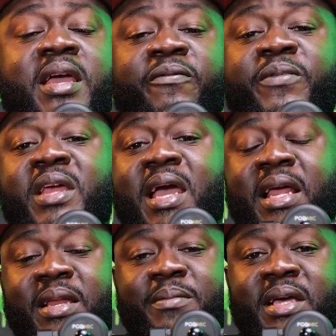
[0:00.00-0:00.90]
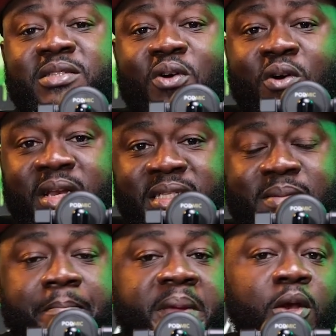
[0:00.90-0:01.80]
every element on
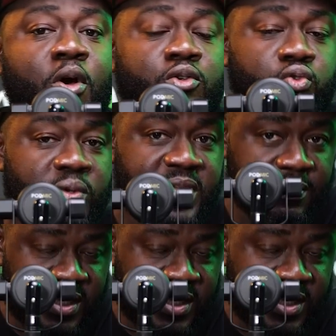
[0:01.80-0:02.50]
it belongs to him.